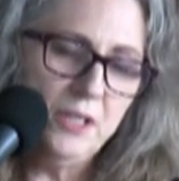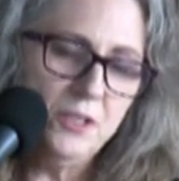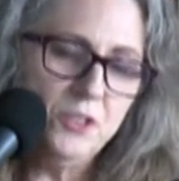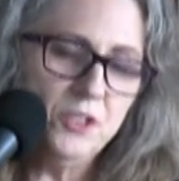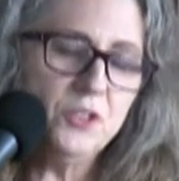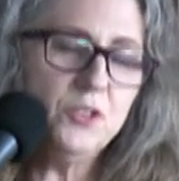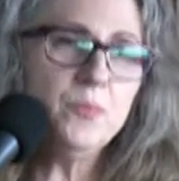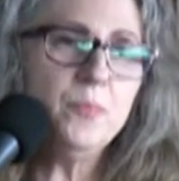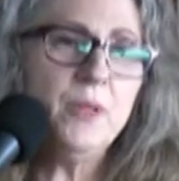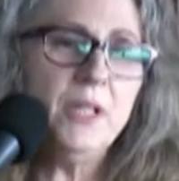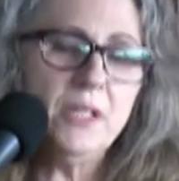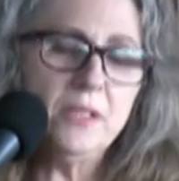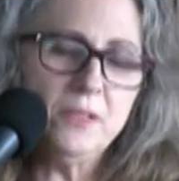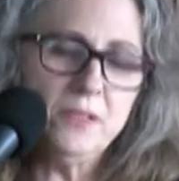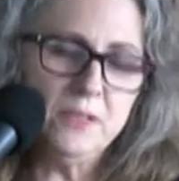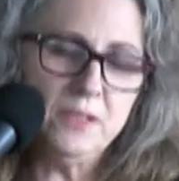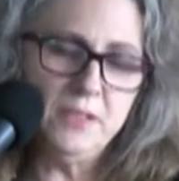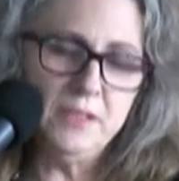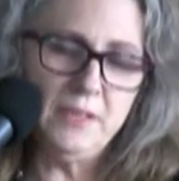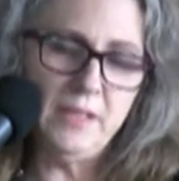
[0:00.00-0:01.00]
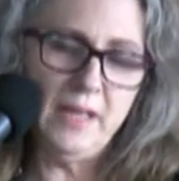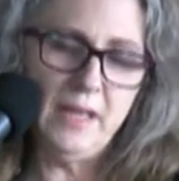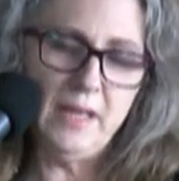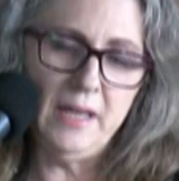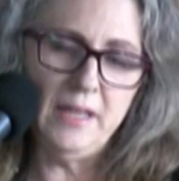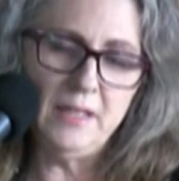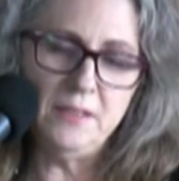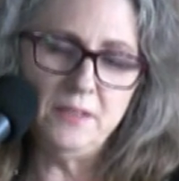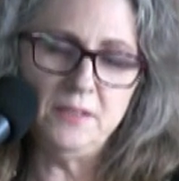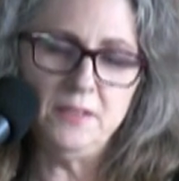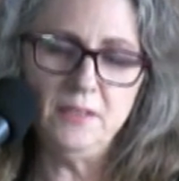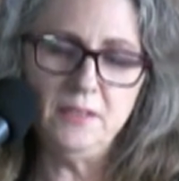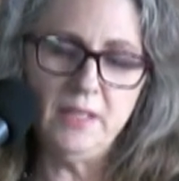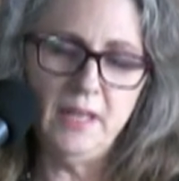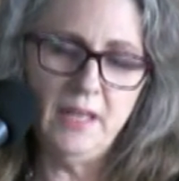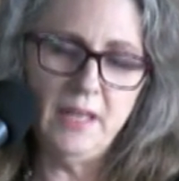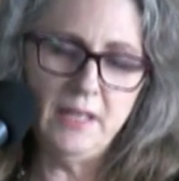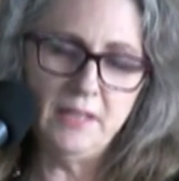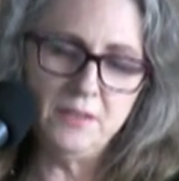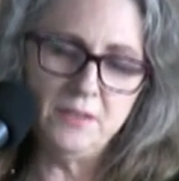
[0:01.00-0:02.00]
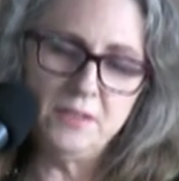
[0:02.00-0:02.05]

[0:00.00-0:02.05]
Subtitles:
Just pick today, today,